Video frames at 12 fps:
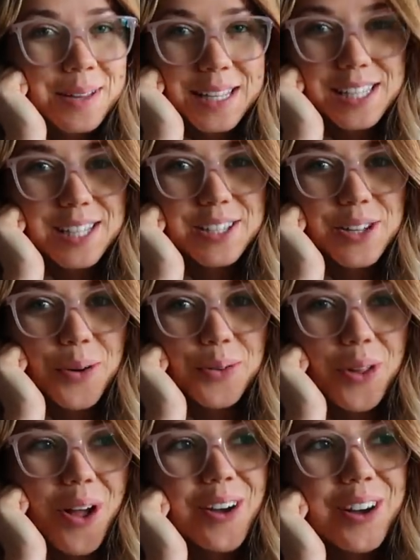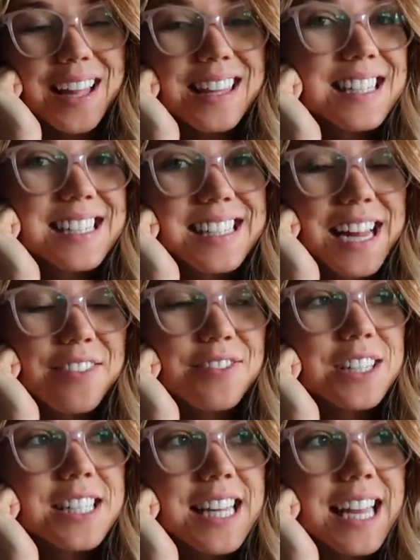me so long and this day
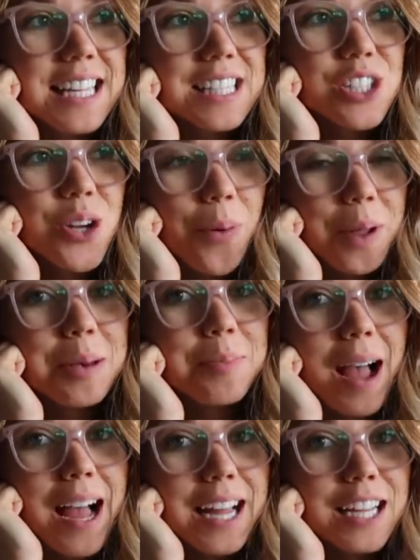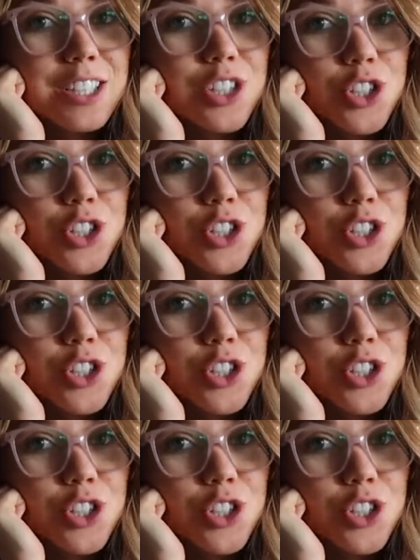feels like it's going by